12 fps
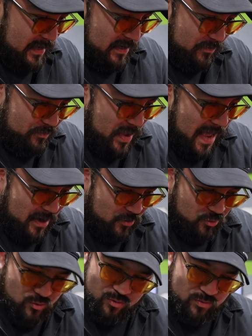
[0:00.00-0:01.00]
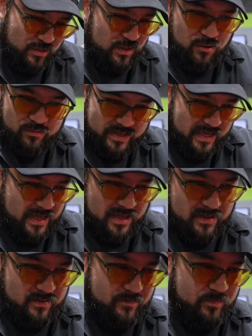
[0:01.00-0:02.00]
kind of
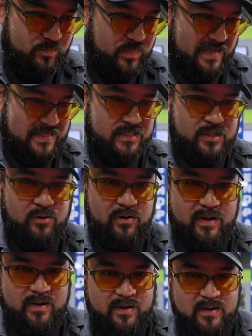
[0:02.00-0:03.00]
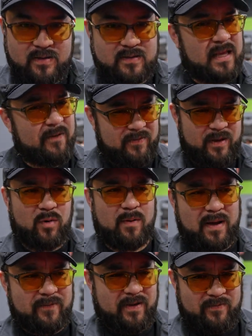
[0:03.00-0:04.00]
battle-looking piece to it. Definitely one of
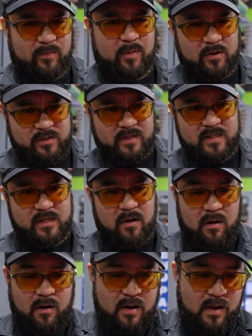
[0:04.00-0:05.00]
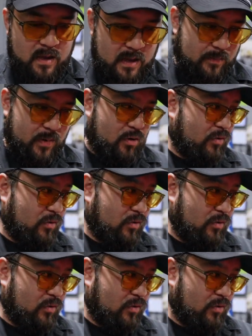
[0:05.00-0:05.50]
my favorite parts of this car. But